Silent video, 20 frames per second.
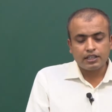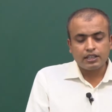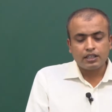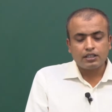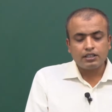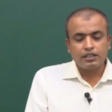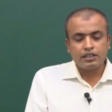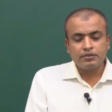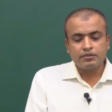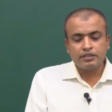
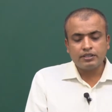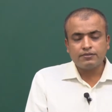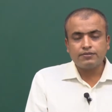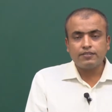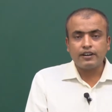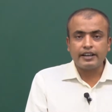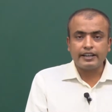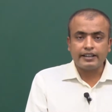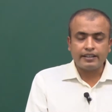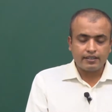then we will
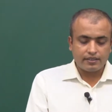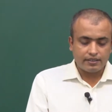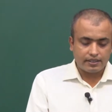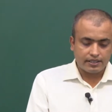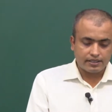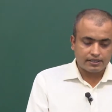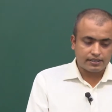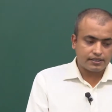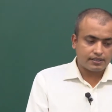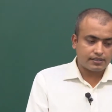find
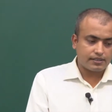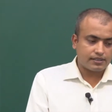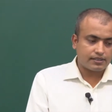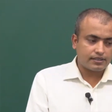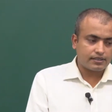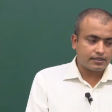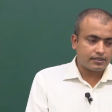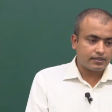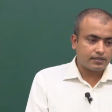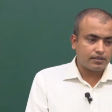
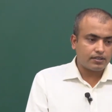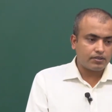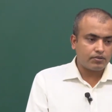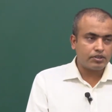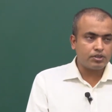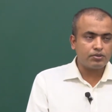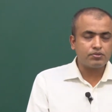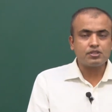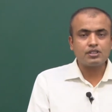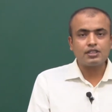that when
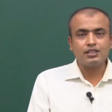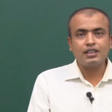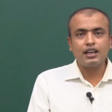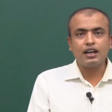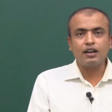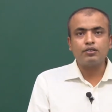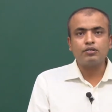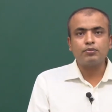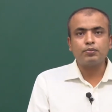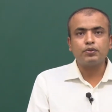you see the
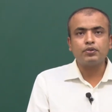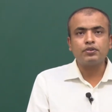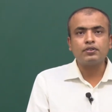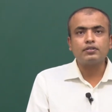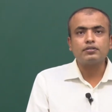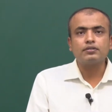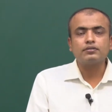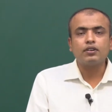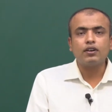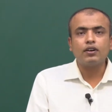output,
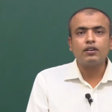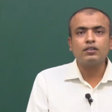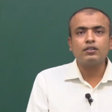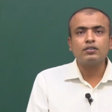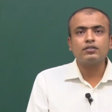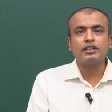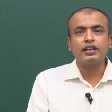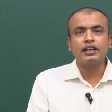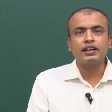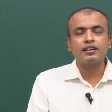although
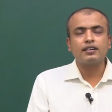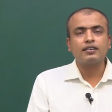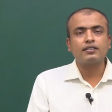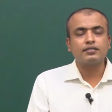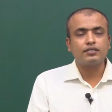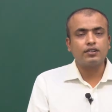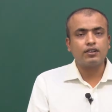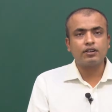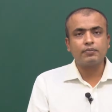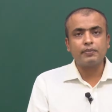they are
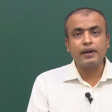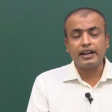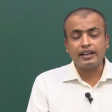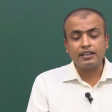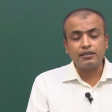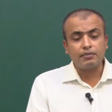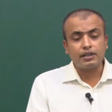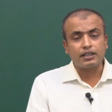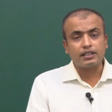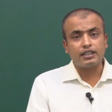not
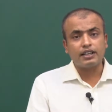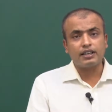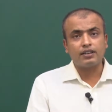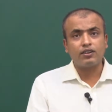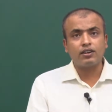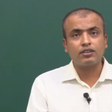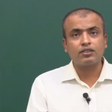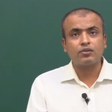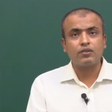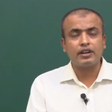bad, but they are
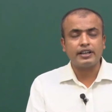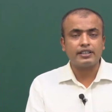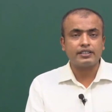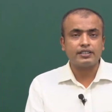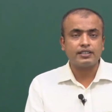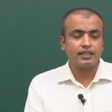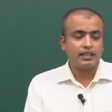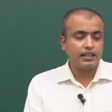not quite